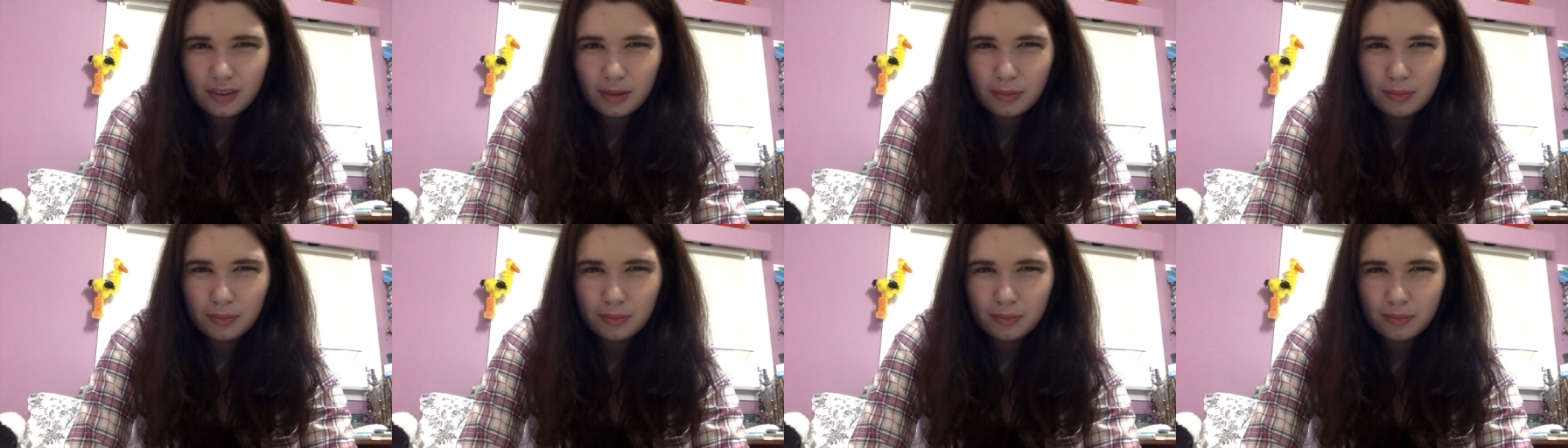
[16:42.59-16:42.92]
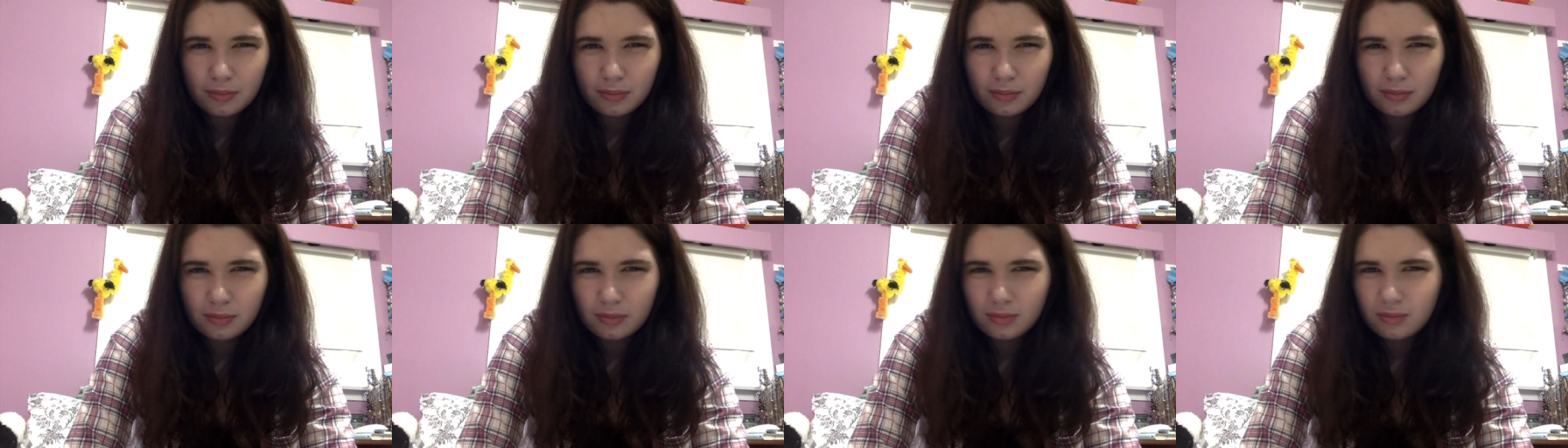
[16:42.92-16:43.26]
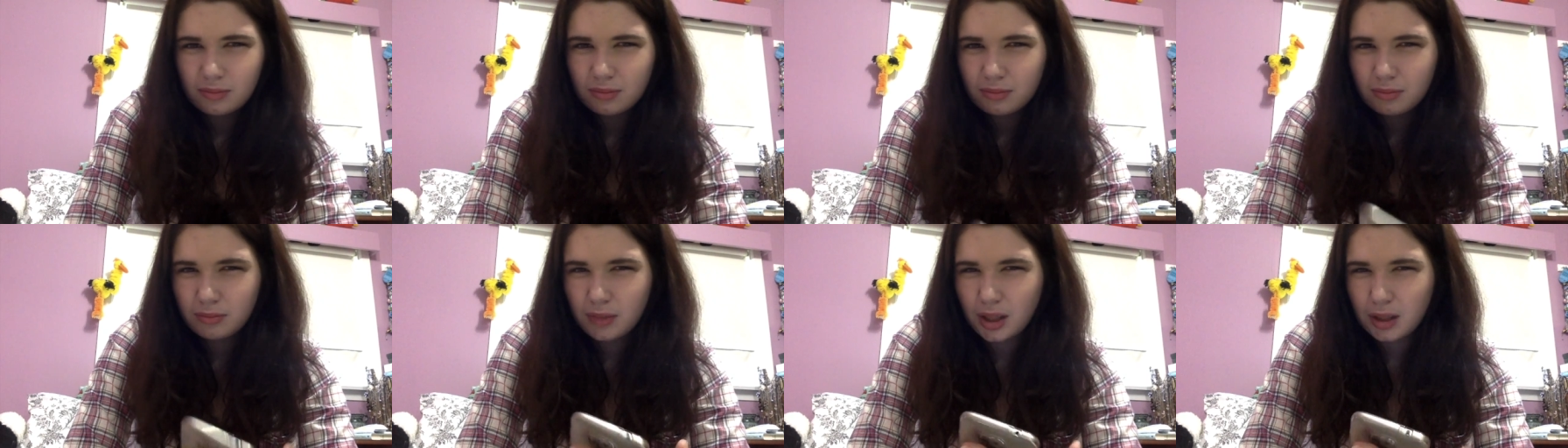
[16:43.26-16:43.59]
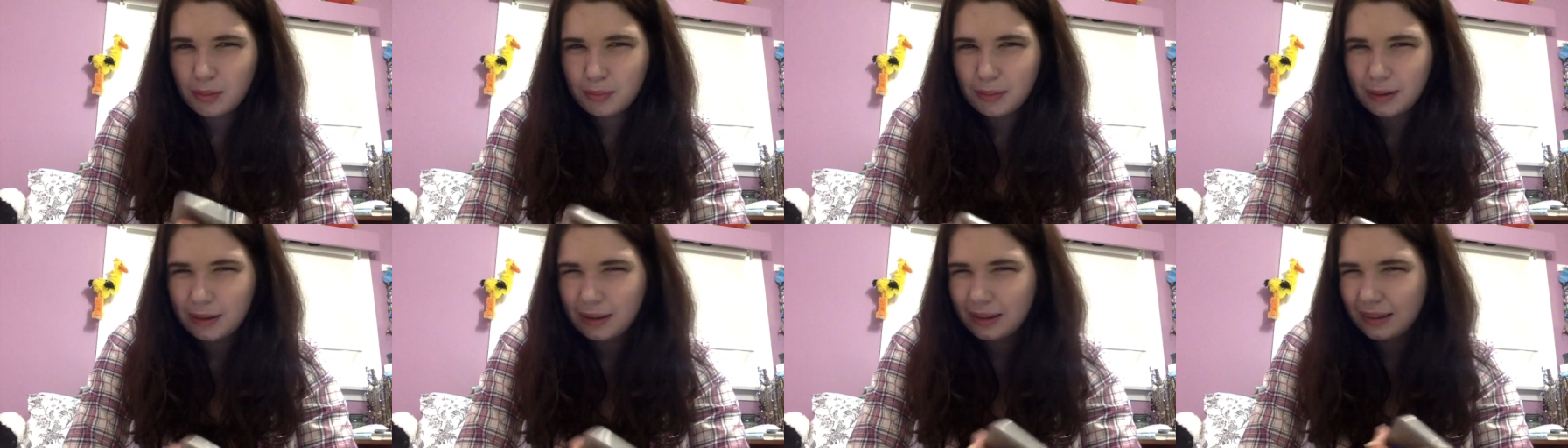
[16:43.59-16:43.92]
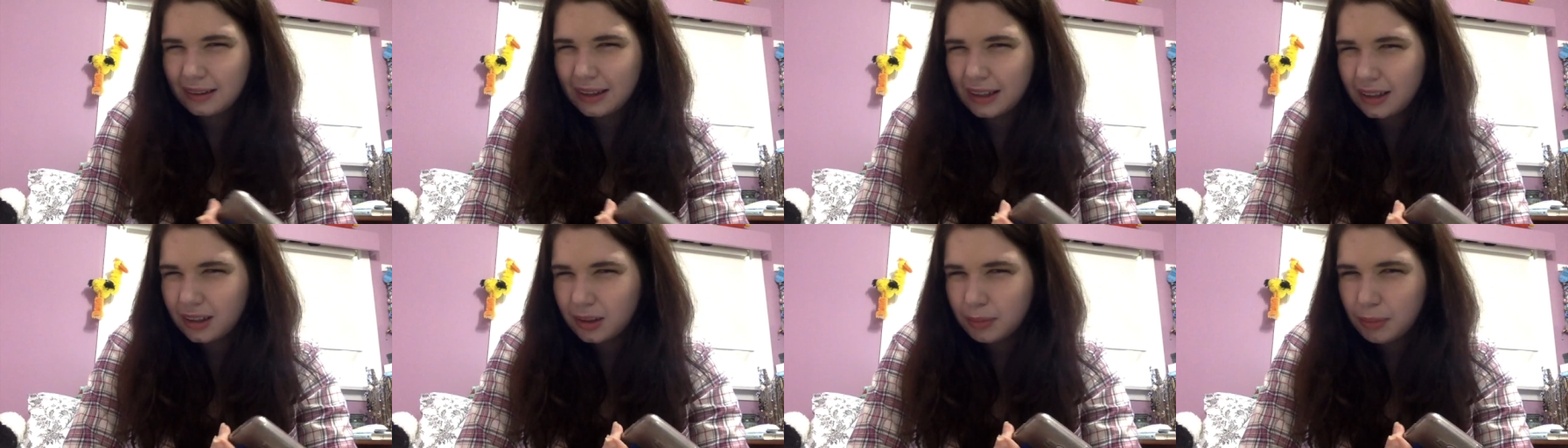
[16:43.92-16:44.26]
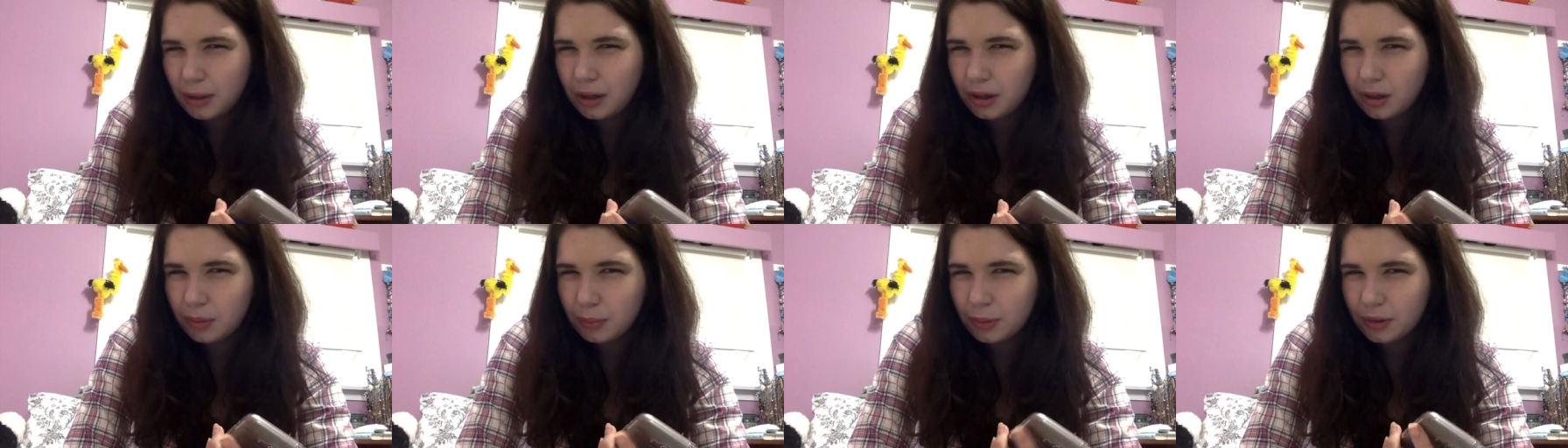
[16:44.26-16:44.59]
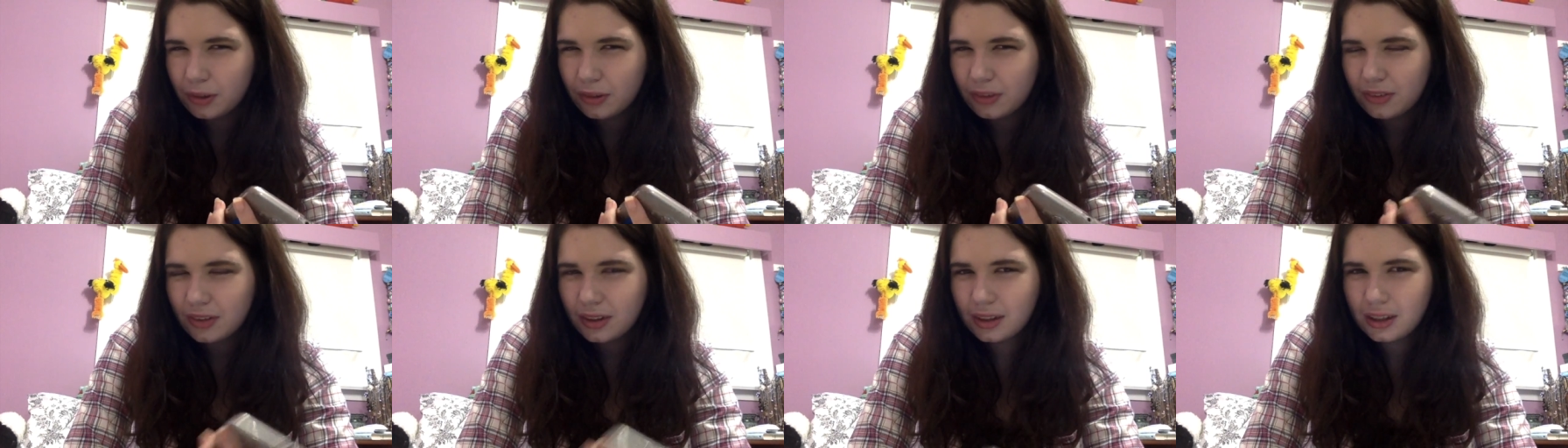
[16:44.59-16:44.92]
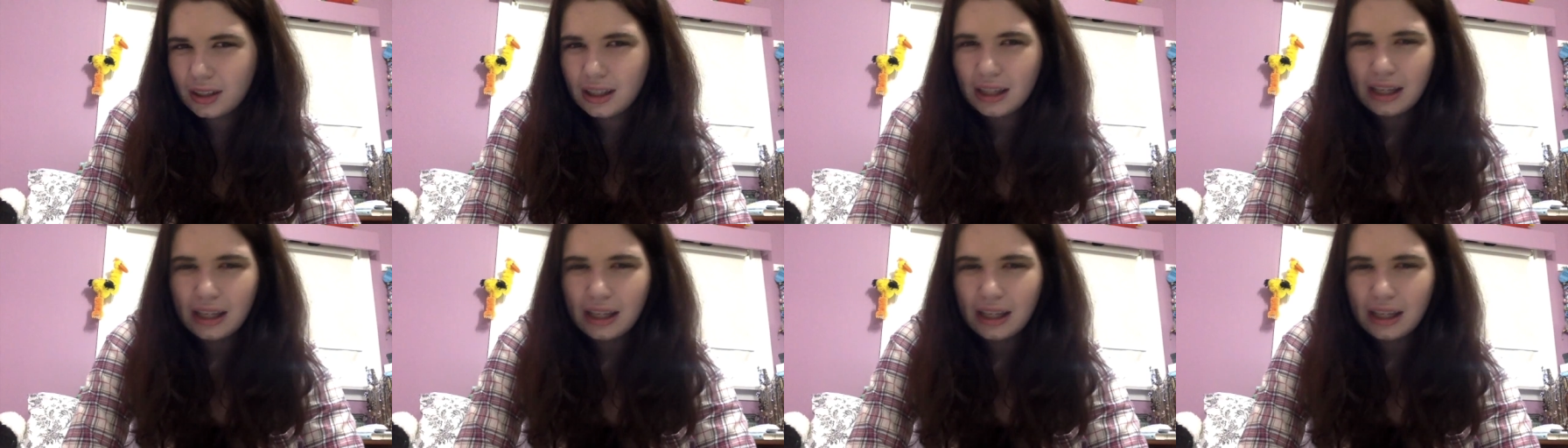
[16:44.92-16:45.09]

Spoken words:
that make me click about a person.